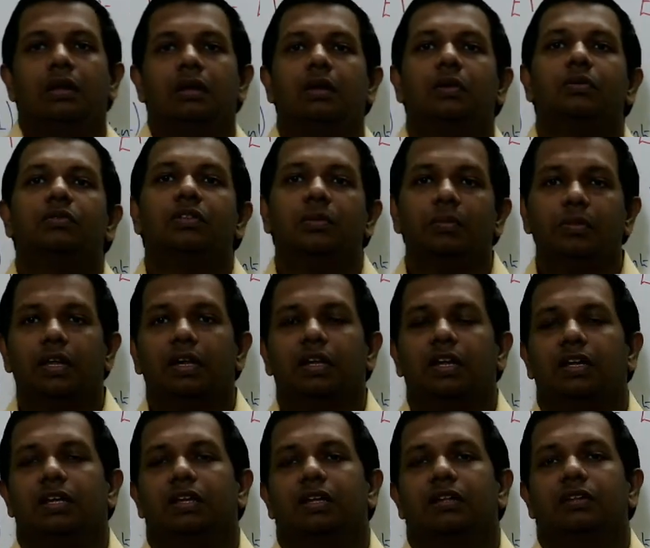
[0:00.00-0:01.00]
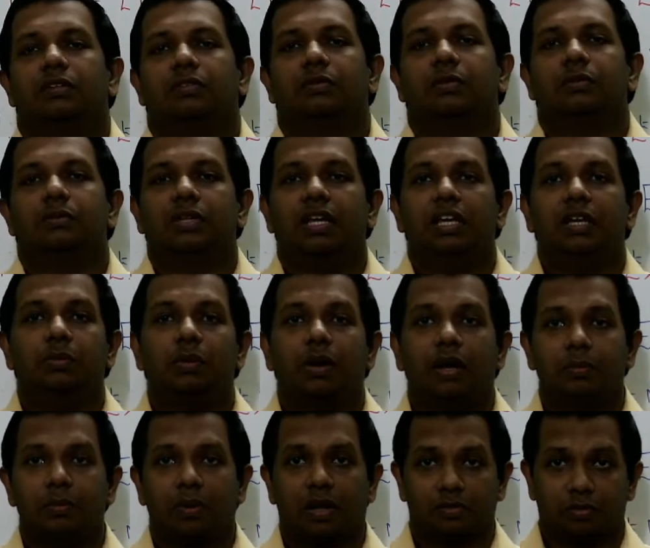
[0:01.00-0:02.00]
now similarly so the
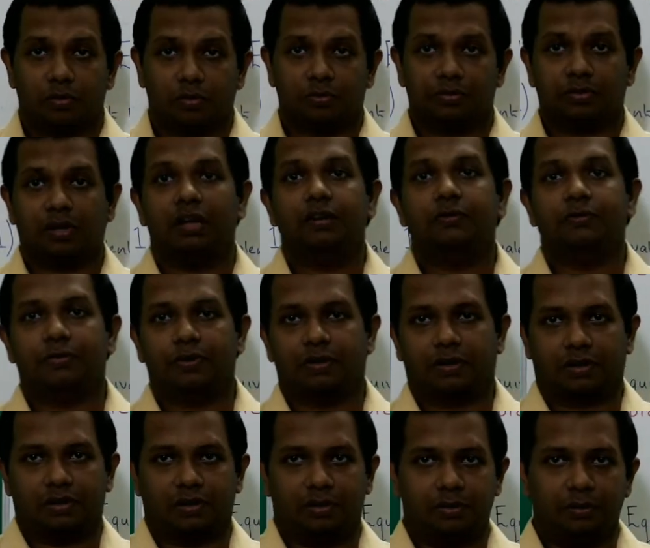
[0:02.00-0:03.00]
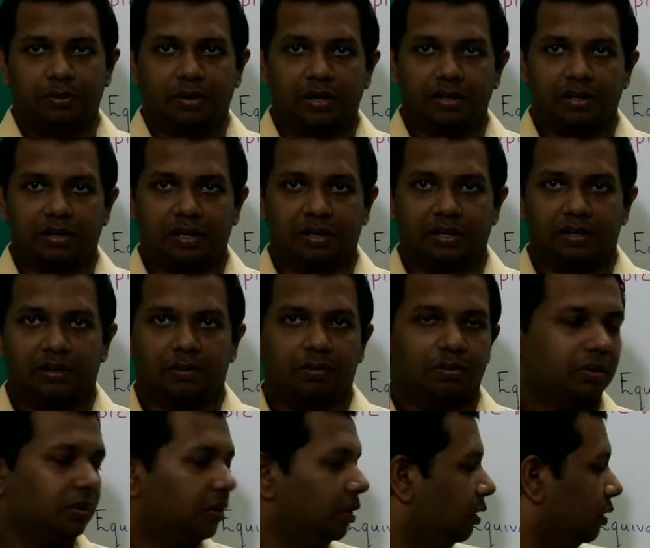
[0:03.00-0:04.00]
equivalent mass of sulfur you can take it
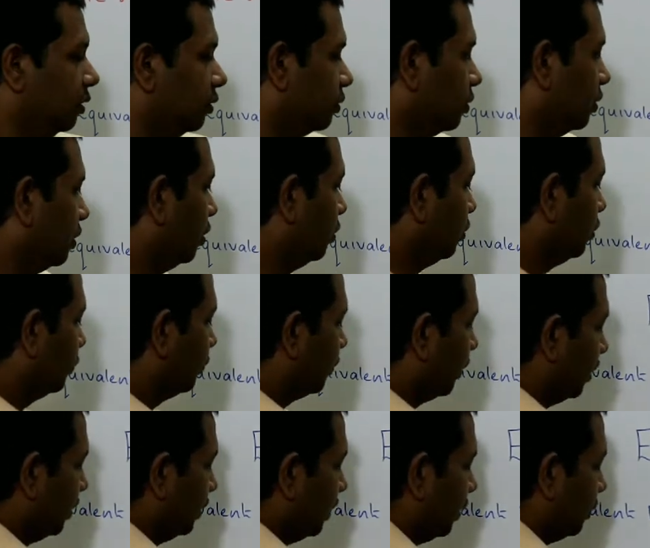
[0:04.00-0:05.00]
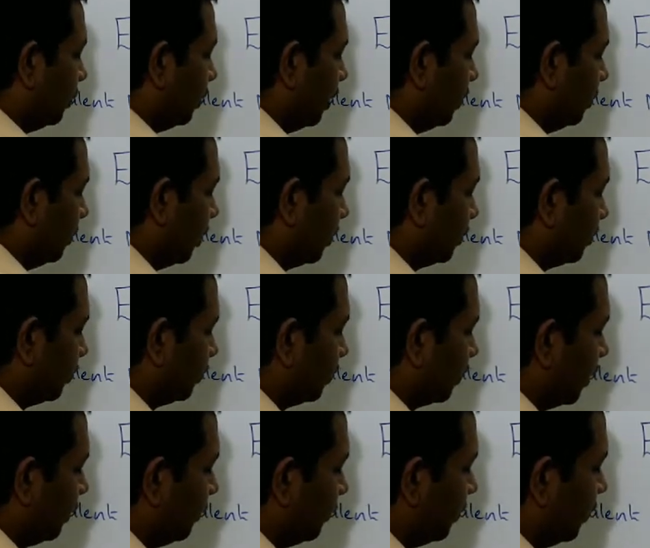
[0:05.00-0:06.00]
out so how to find the equivalent mass of
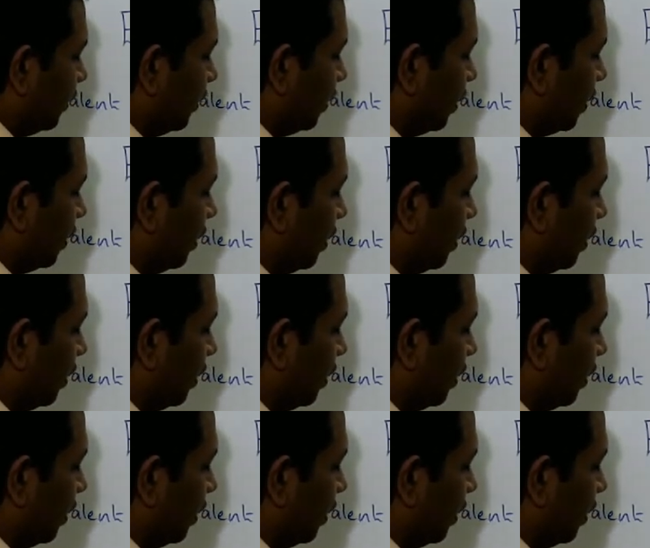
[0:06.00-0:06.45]
sulfur